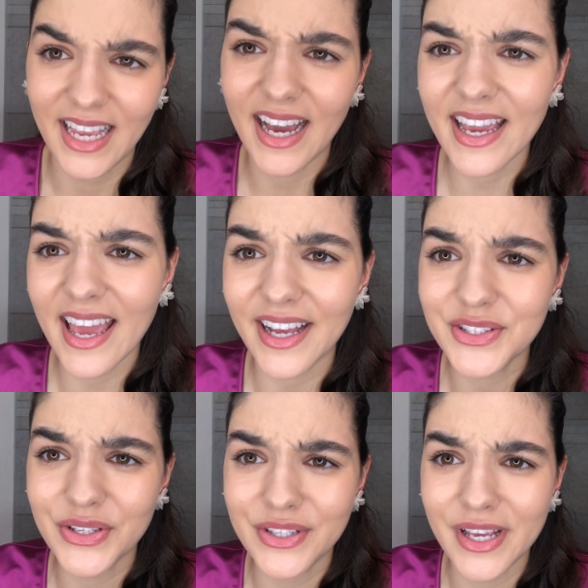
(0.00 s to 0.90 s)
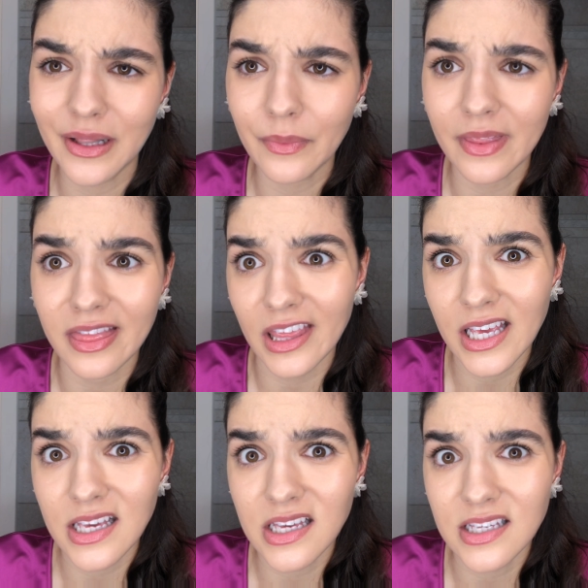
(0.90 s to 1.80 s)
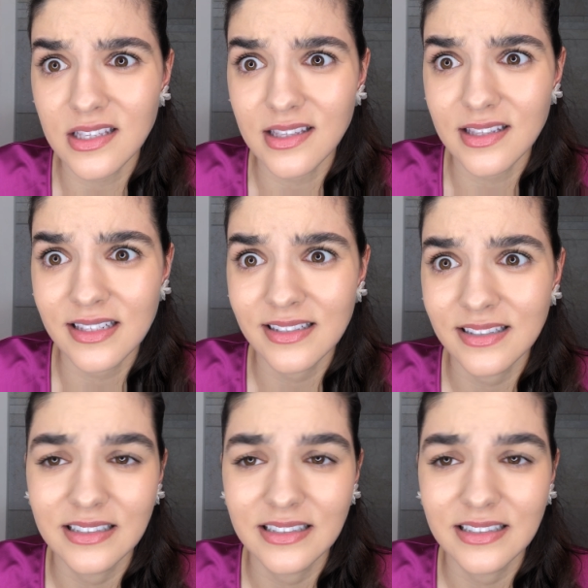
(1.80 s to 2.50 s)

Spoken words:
I had to deal with this.